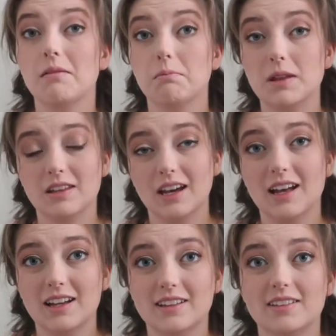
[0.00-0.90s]

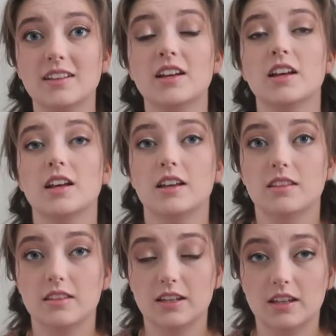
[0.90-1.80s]
because
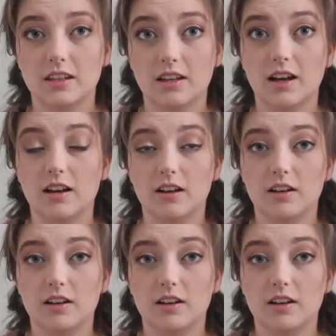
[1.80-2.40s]
the